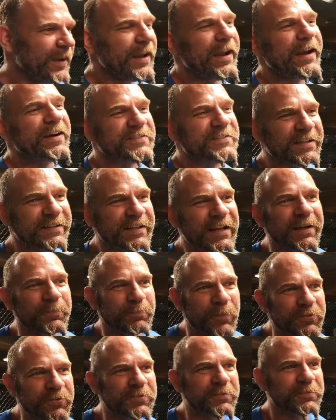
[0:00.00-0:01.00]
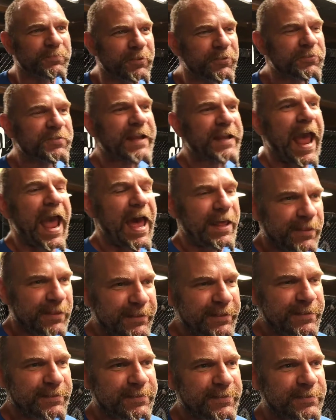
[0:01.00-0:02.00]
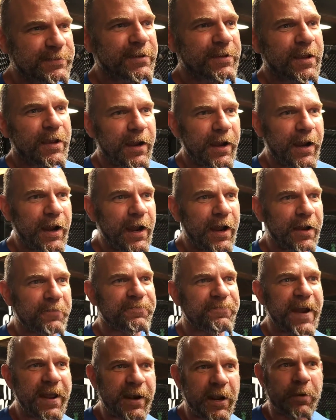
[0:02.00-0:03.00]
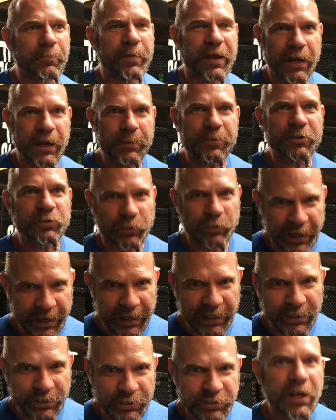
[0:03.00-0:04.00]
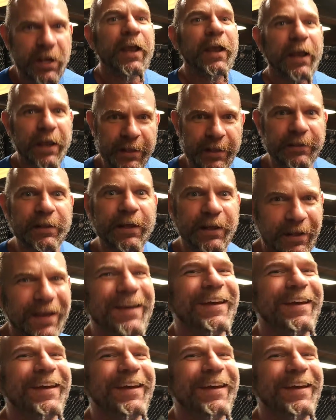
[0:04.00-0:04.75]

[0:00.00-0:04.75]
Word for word: Okay. Here's the thing: most athletes find out my name is Rage, and they